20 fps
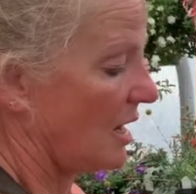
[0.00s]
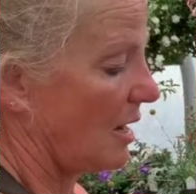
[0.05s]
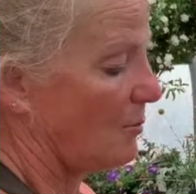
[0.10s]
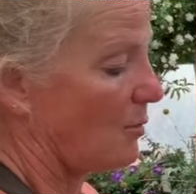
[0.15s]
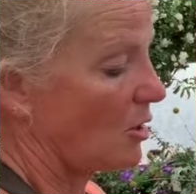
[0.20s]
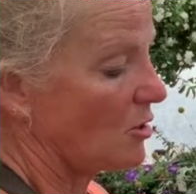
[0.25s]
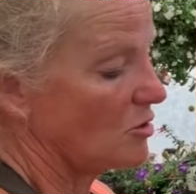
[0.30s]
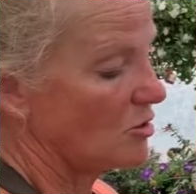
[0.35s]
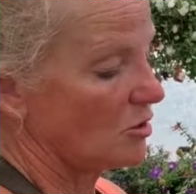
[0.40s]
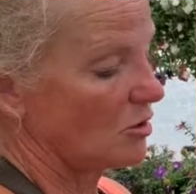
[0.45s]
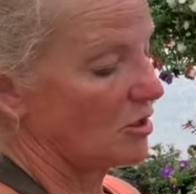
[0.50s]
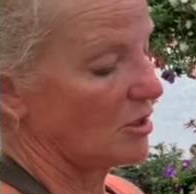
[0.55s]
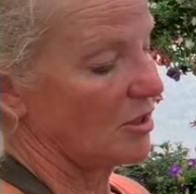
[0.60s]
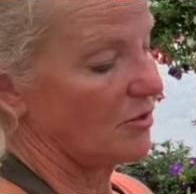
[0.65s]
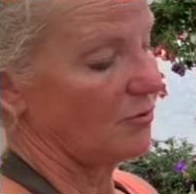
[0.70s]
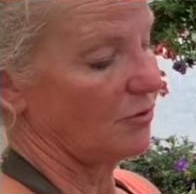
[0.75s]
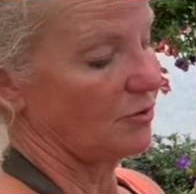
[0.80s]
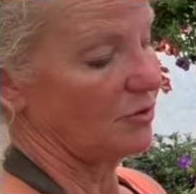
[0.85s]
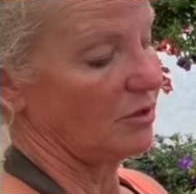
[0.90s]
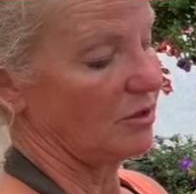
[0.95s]
I'm also
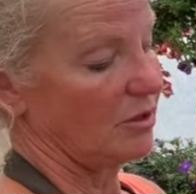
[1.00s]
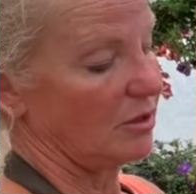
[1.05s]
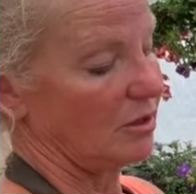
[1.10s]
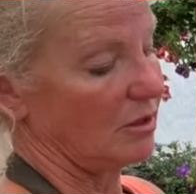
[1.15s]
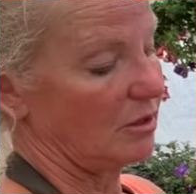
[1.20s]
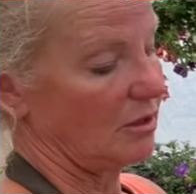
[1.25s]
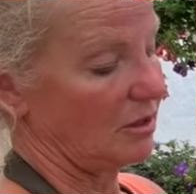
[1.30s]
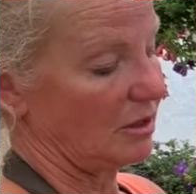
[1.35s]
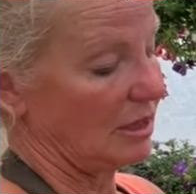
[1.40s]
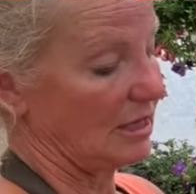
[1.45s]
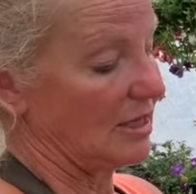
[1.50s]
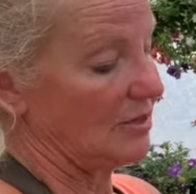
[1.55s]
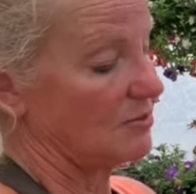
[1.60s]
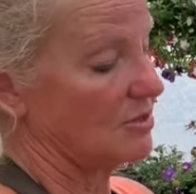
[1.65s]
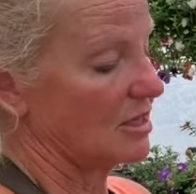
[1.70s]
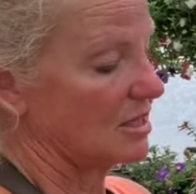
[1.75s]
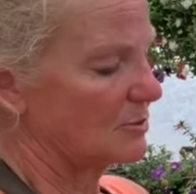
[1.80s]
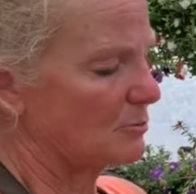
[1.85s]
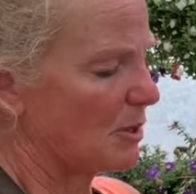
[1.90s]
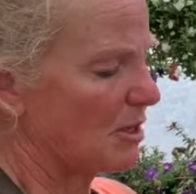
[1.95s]
looking for
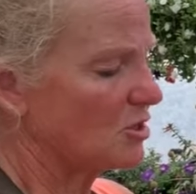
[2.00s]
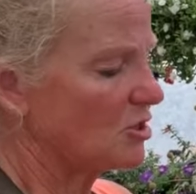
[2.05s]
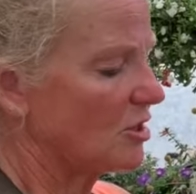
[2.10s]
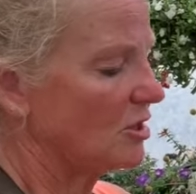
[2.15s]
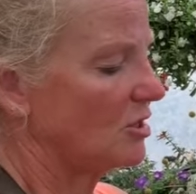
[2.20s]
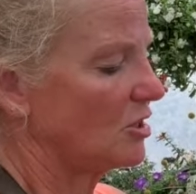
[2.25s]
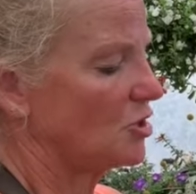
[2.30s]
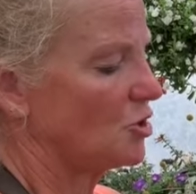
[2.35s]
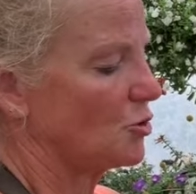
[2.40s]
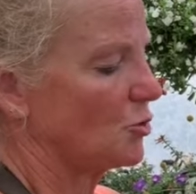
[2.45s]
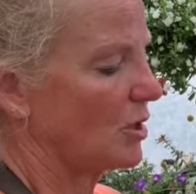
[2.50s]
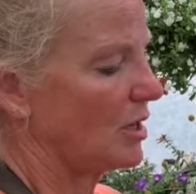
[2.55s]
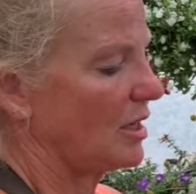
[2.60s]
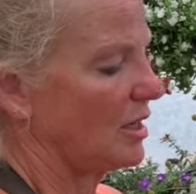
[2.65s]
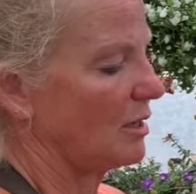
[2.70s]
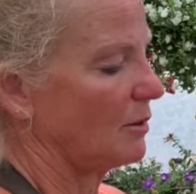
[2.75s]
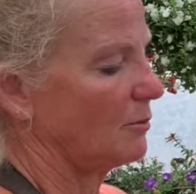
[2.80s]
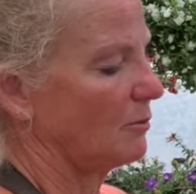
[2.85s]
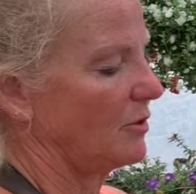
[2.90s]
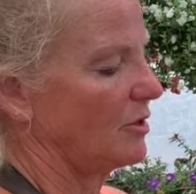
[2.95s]
leaves, especially in a geranium.